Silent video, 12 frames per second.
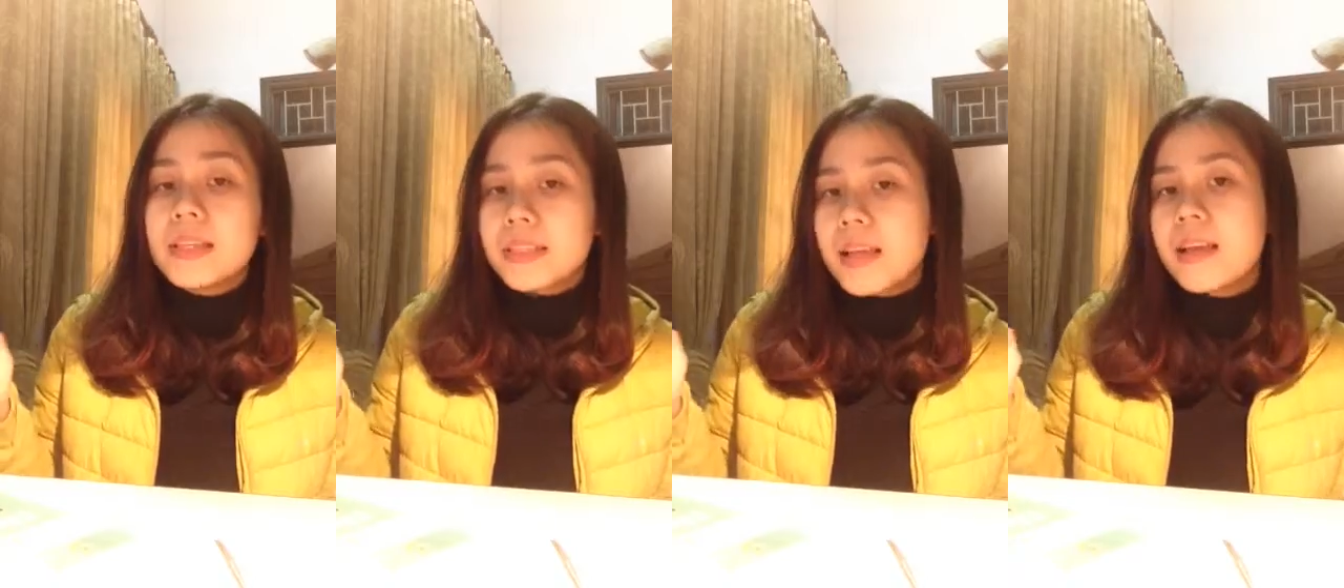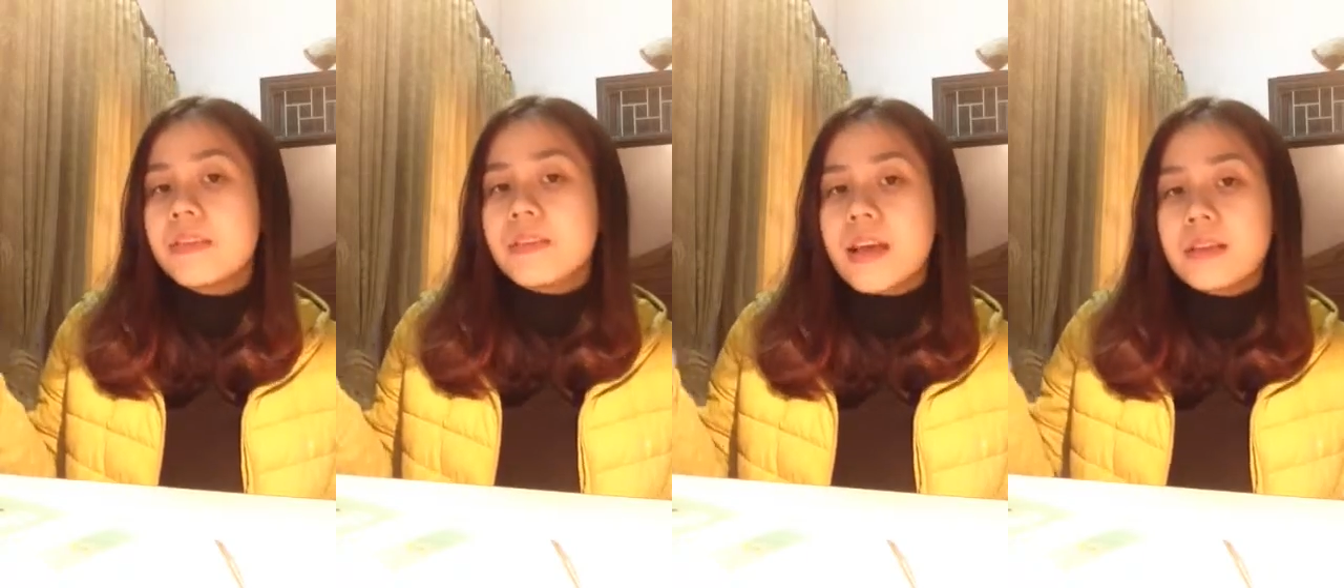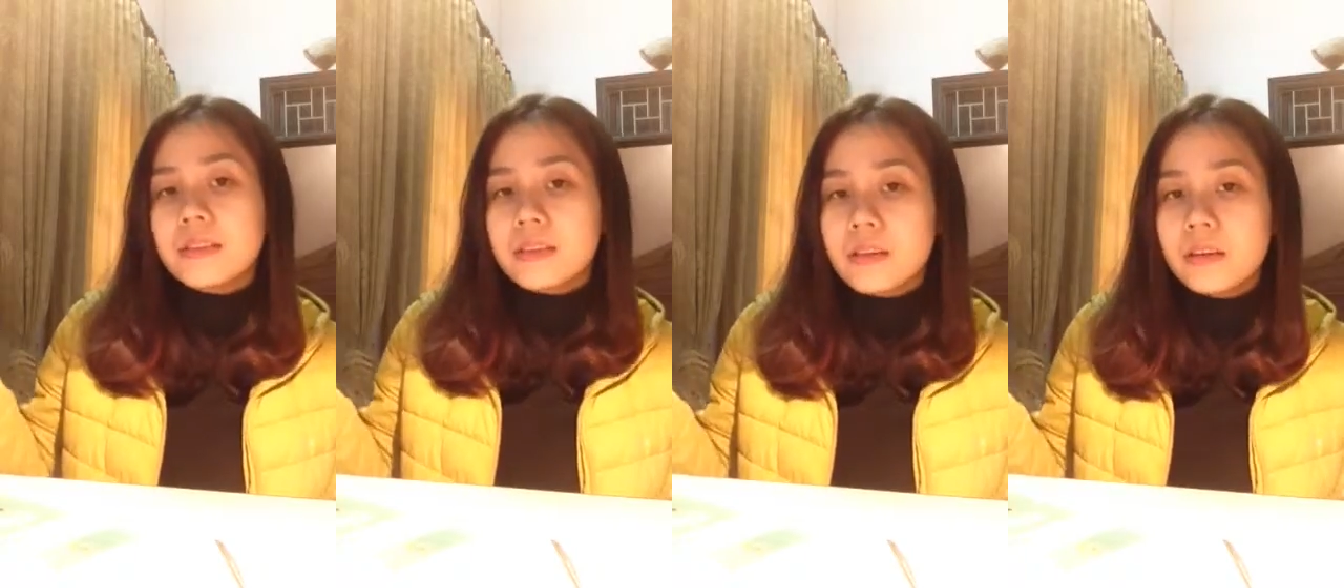say the
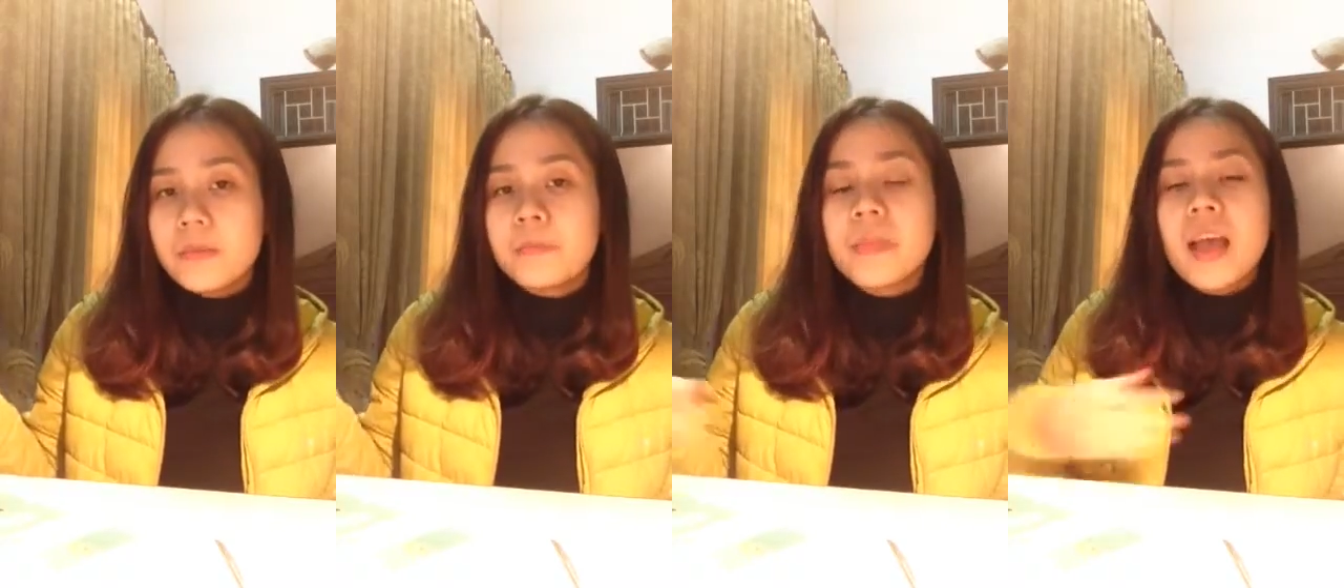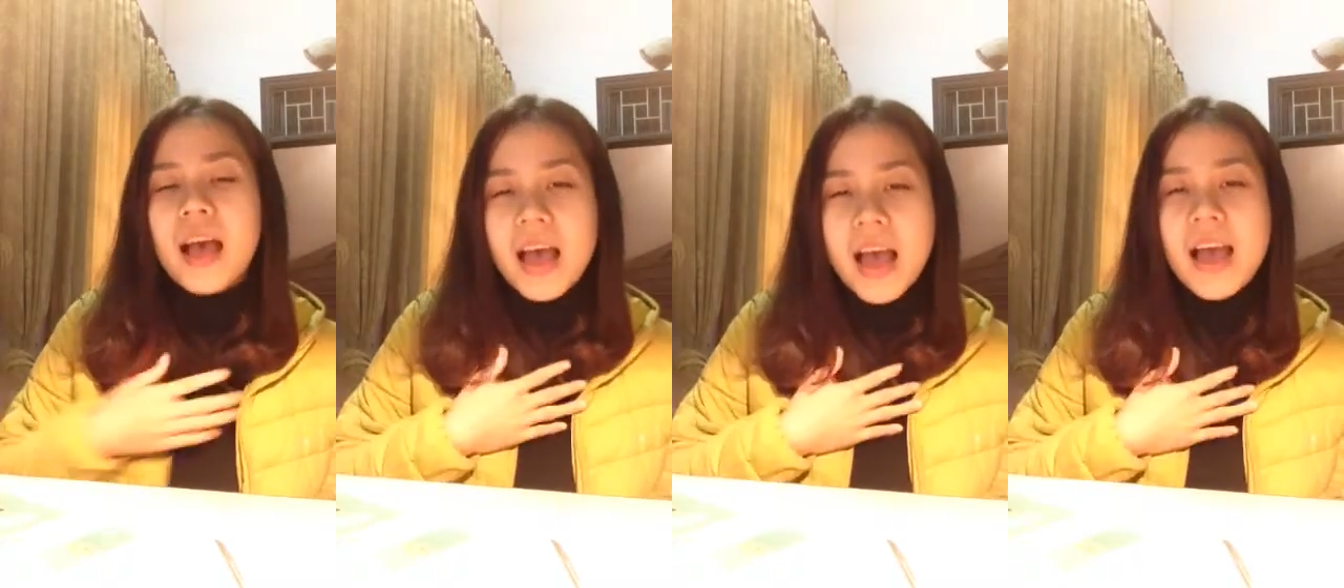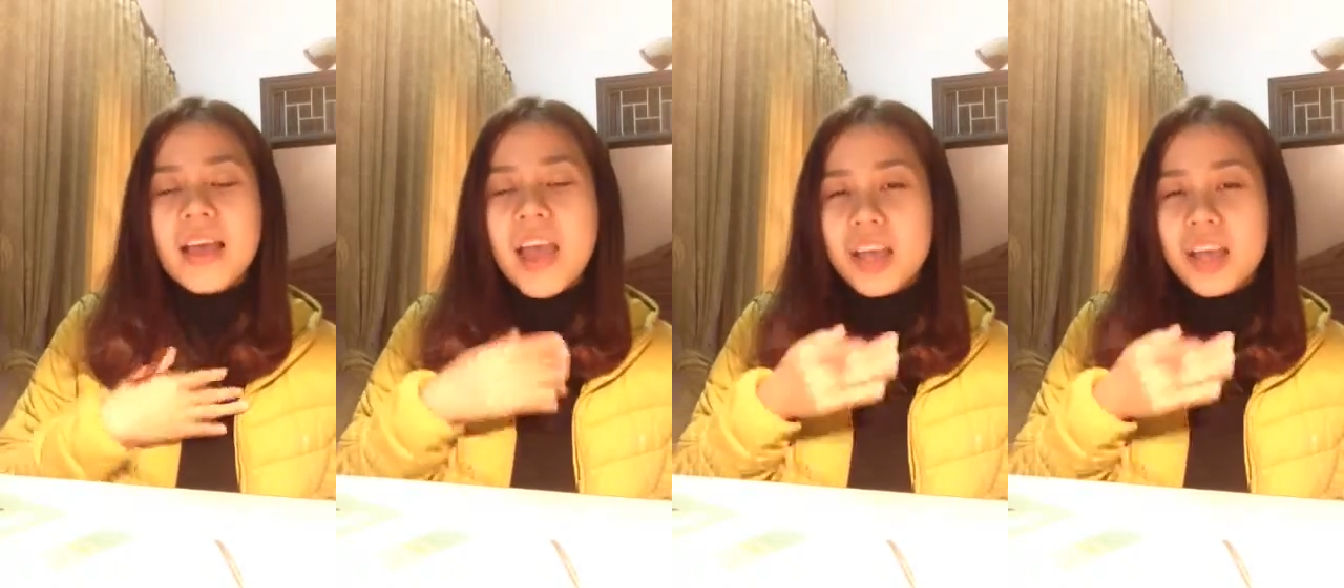answer. I